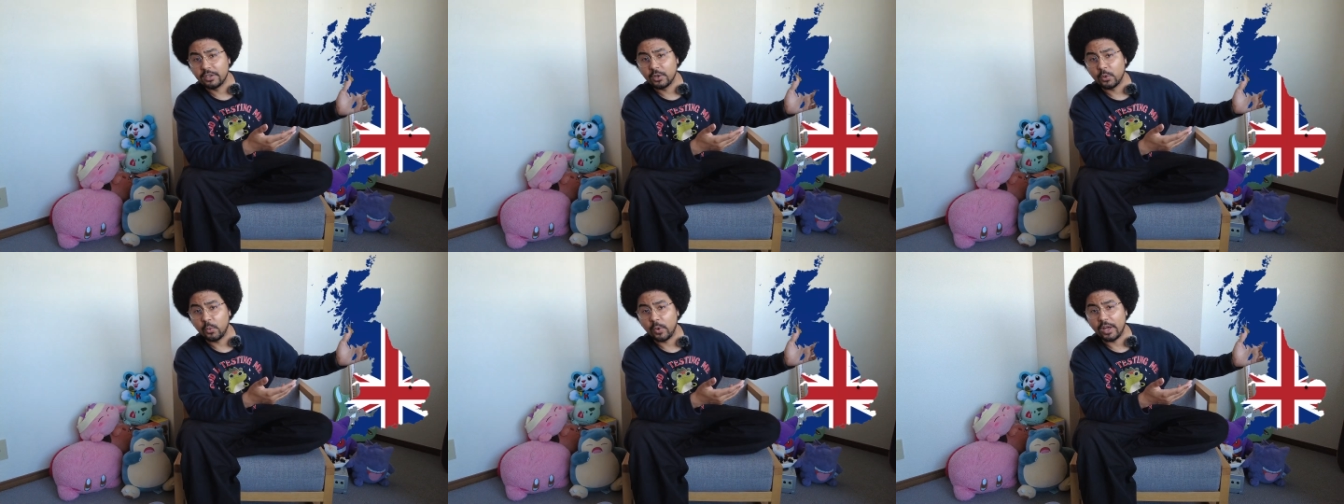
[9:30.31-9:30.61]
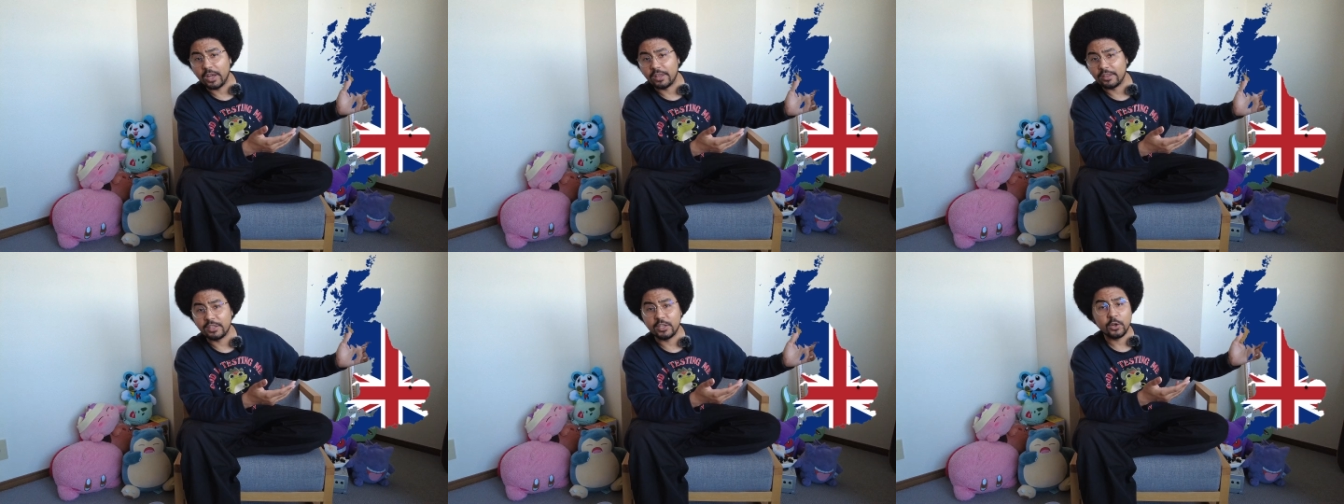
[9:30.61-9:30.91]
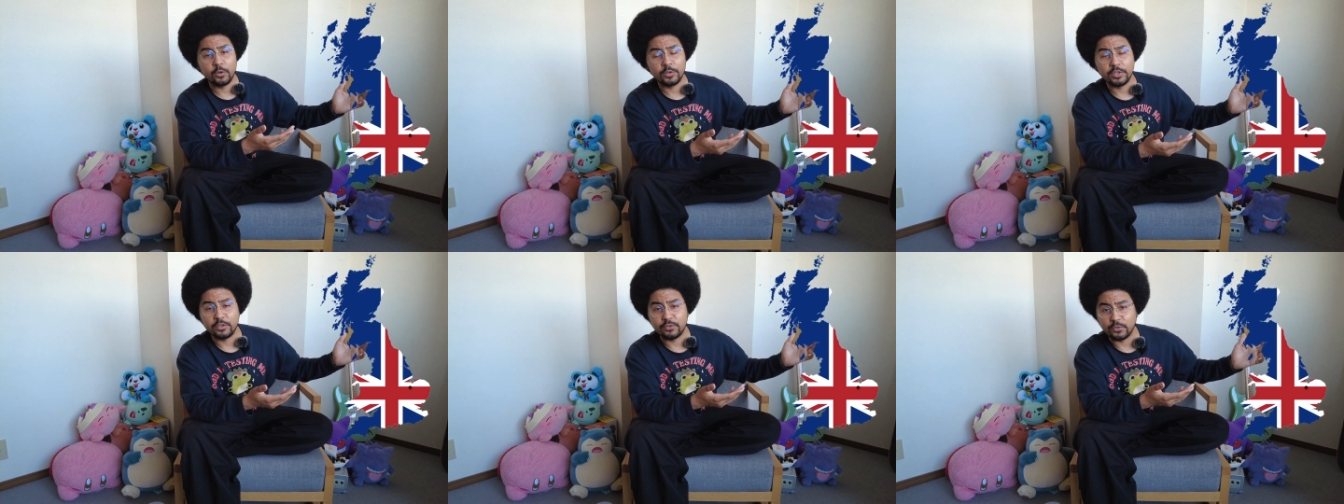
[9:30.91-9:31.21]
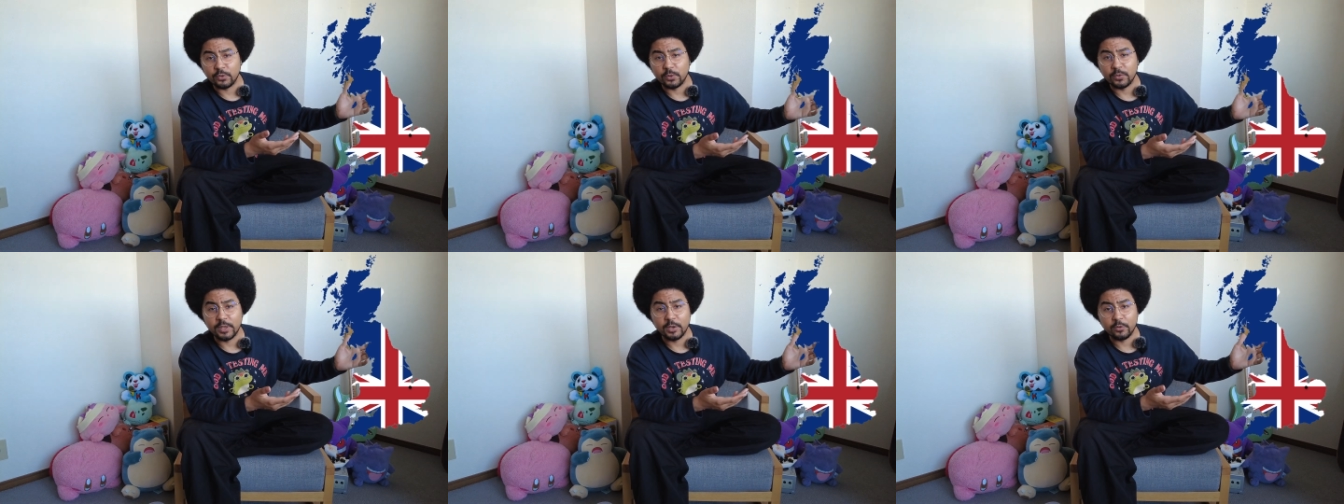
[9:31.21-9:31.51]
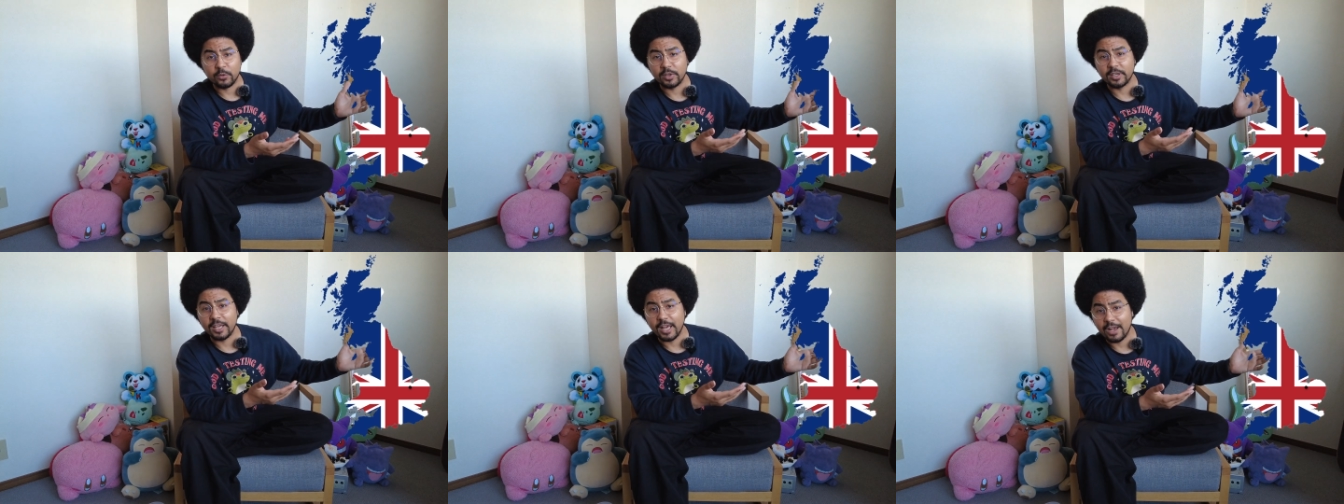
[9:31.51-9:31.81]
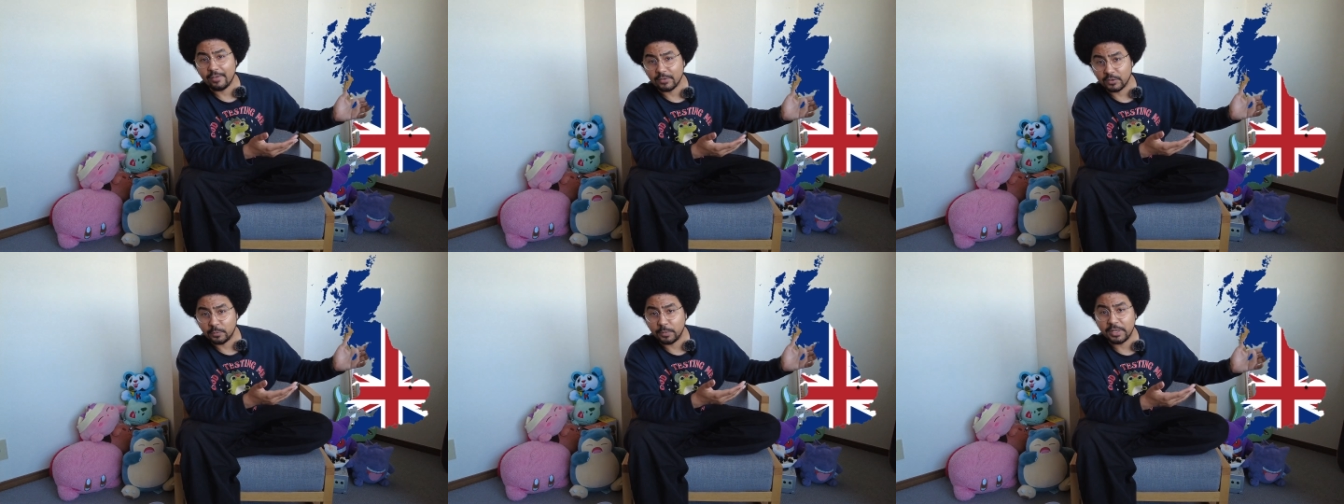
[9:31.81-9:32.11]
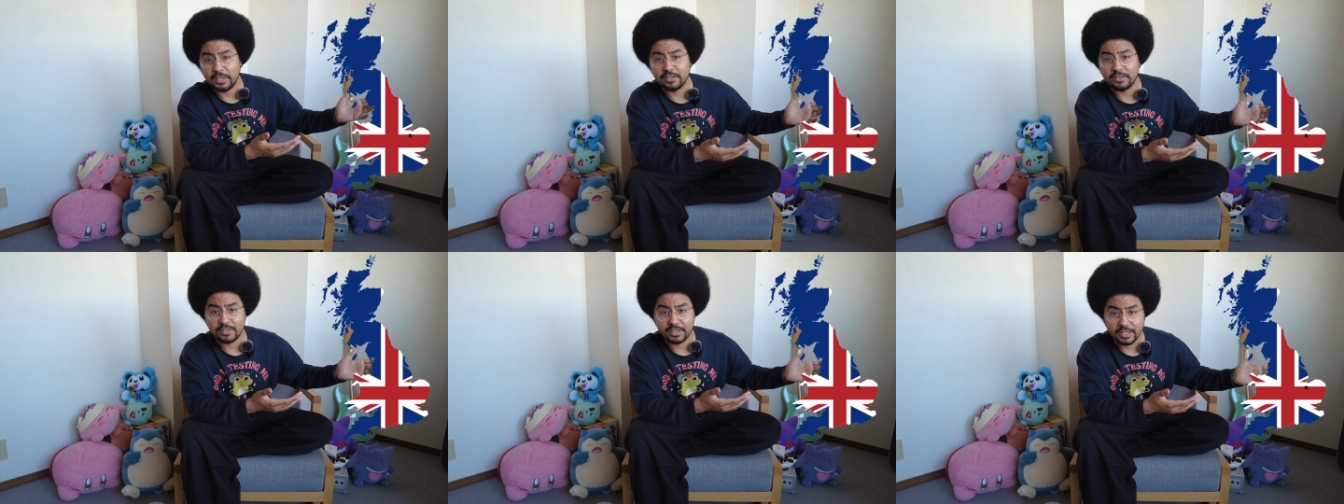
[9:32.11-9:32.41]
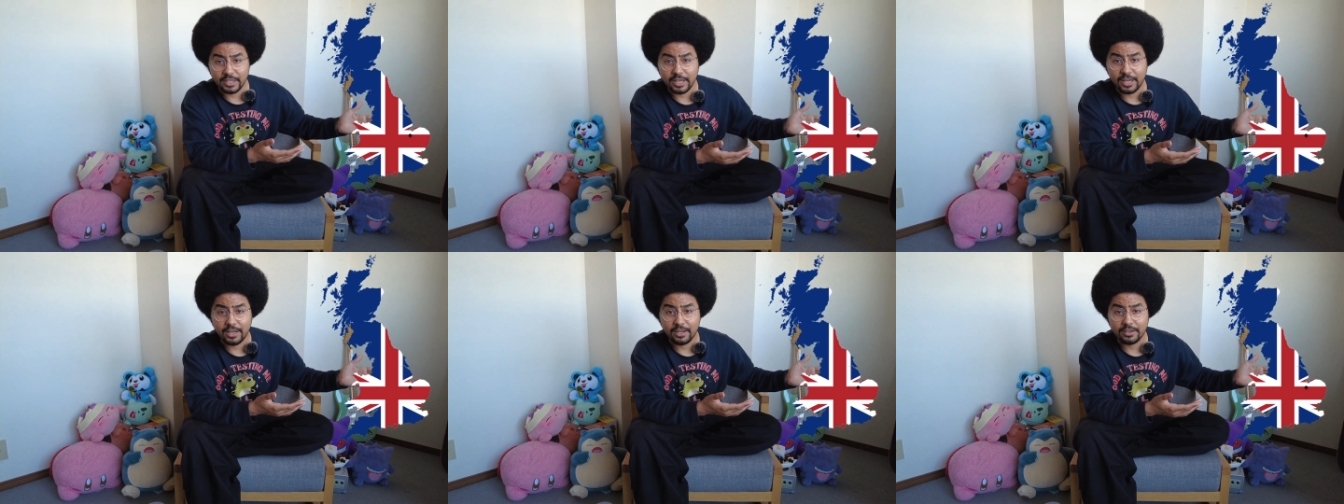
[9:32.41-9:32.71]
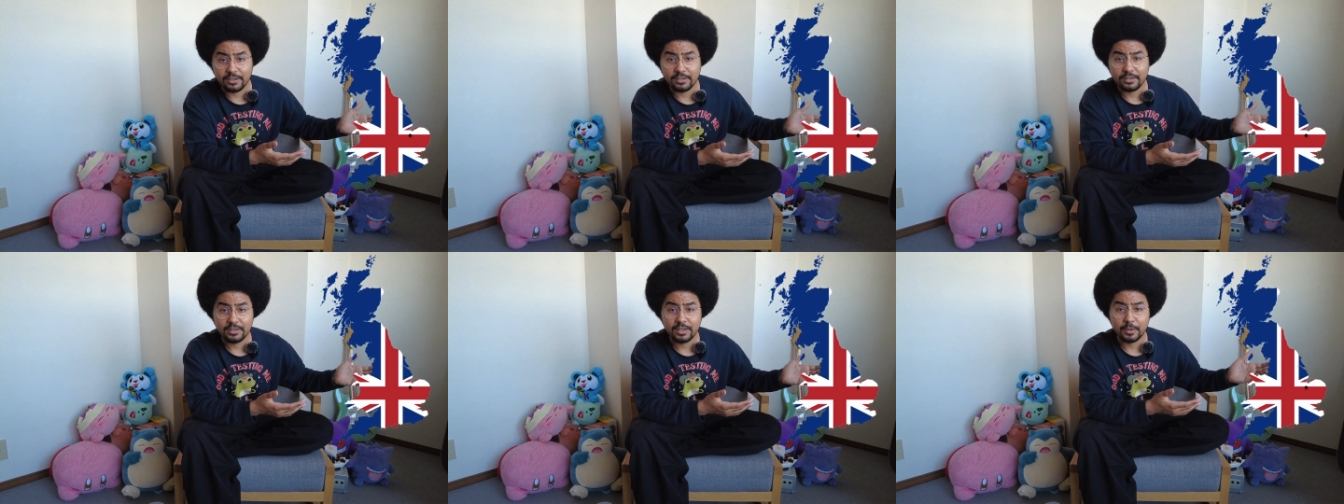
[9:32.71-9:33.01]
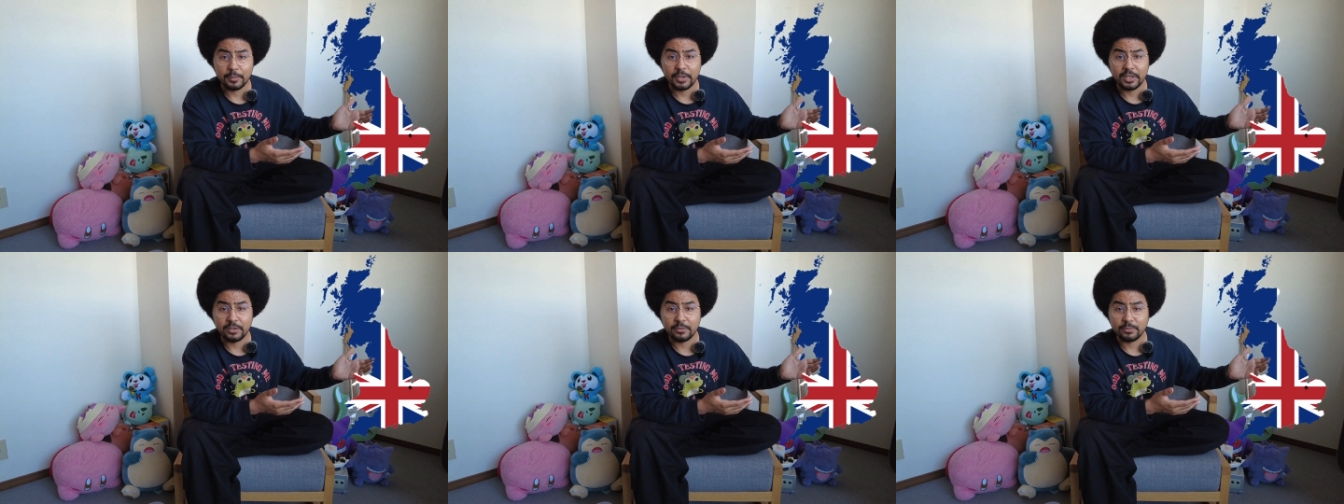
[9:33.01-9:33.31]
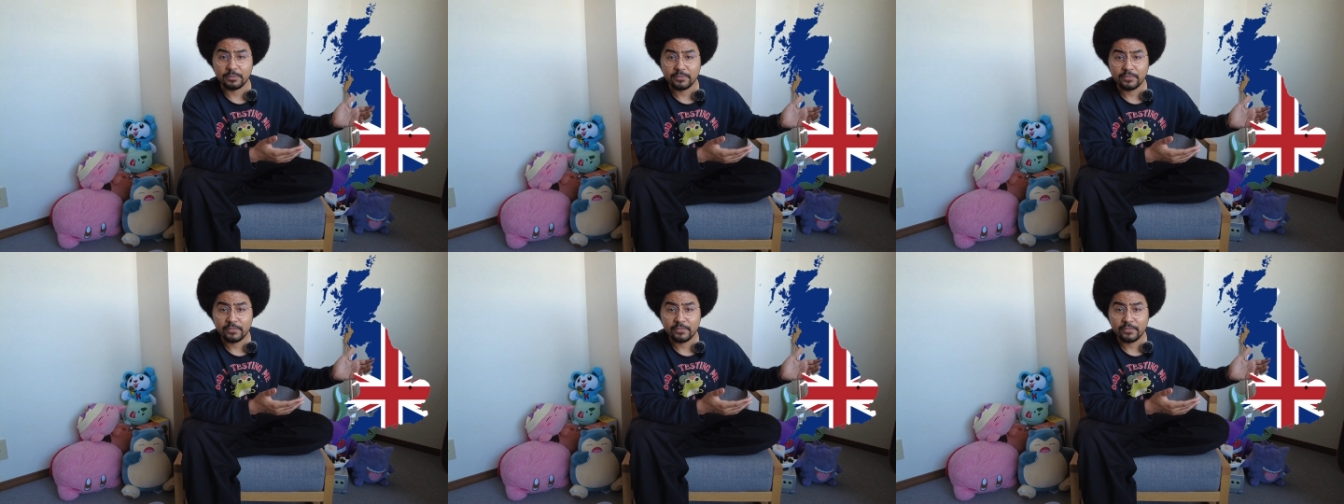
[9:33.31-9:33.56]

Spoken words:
where the only food they really have is beans in a can. I mean,